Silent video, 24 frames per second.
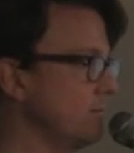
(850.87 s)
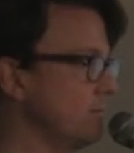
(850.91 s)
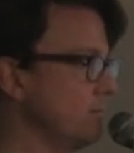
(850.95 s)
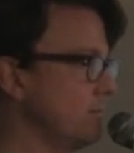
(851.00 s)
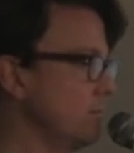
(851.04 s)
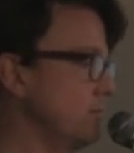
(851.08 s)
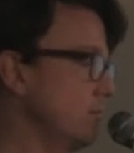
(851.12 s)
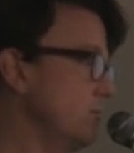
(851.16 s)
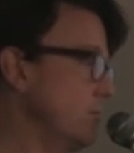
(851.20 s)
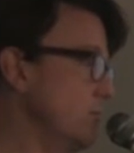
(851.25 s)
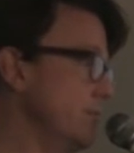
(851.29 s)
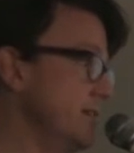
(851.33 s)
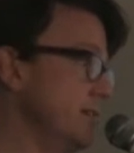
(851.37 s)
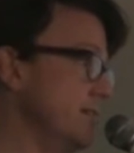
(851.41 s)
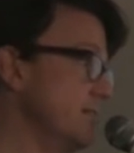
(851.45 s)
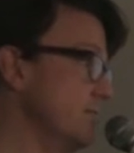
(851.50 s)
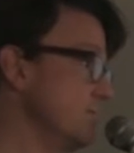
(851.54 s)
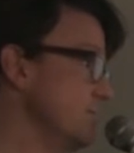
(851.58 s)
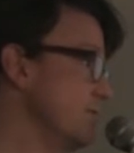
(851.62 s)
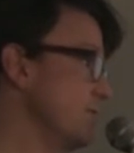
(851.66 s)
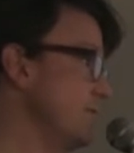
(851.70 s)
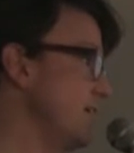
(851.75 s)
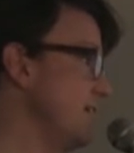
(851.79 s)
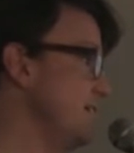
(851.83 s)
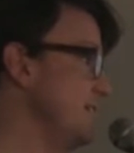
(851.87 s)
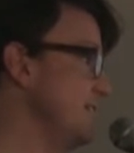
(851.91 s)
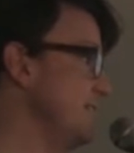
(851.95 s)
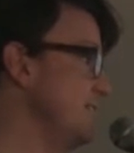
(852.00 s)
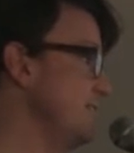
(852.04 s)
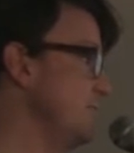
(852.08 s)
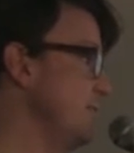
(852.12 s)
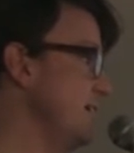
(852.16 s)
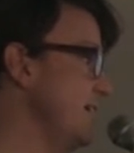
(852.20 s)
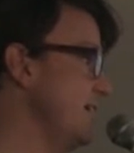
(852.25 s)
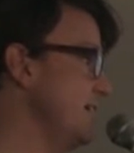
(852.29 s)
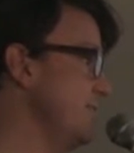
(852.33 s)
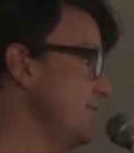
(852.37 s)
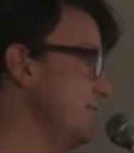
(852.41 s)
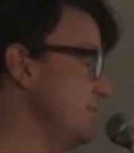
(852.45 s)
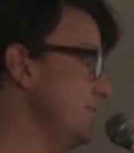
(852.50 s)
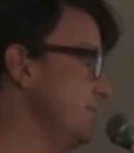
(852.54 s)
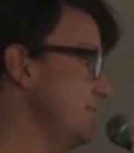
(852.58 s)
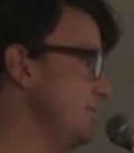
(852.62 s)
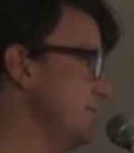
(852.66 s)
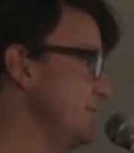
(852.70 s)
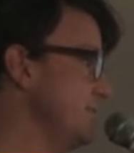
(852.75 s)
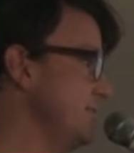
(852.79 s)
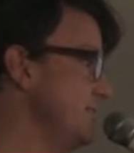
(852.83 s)
Well, we don't provide any way for
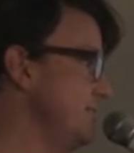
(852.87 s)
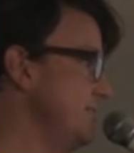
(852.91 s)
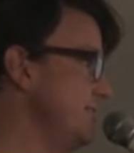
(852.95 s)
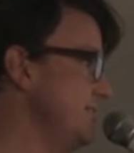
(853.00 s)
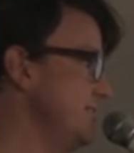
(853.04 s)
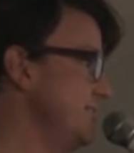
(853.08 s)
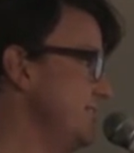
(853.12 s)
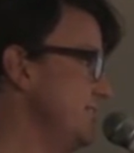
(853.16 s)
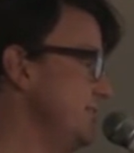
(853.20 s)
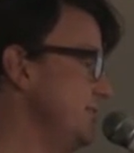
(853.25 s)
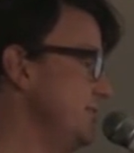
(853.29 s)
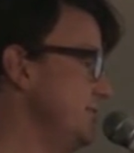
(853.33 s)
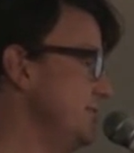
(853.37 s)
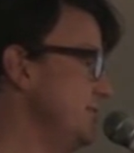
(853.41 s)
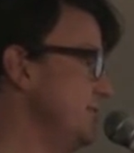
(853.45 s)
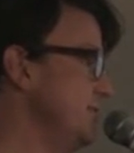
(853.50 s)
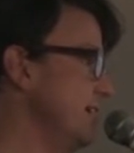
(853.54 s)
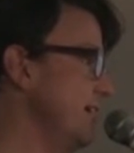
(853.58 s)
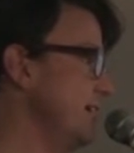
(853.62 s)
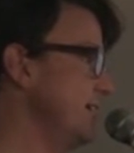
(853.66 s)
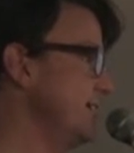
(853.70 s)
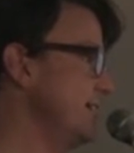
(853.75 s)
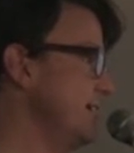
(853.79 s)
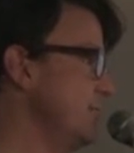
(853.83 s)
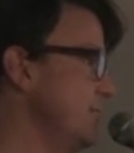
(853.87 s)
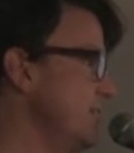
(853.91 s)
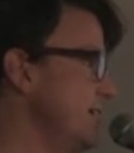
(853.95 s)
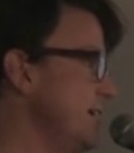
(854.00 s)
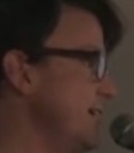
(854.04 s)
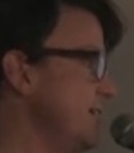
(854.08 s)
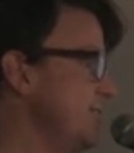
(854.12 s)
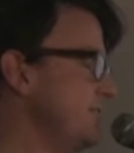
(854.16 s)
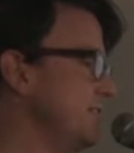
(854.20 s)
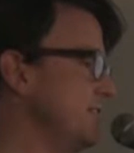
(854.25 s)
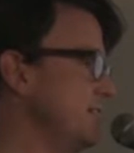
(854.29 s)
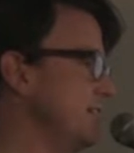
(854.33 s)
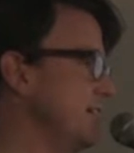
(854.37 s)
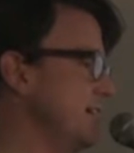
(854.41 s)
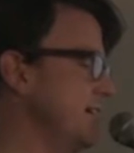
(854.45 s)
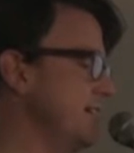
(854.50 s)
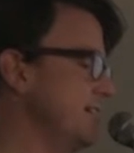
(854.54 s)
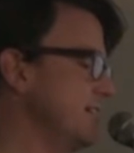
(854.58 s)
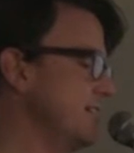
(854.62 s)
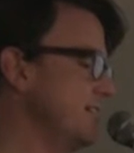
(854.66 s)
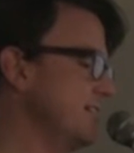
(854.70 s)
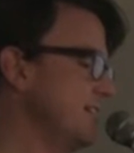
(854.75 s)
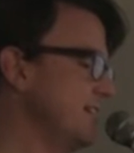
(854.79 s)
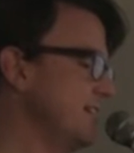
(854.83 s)
them to, to do that. They would have to like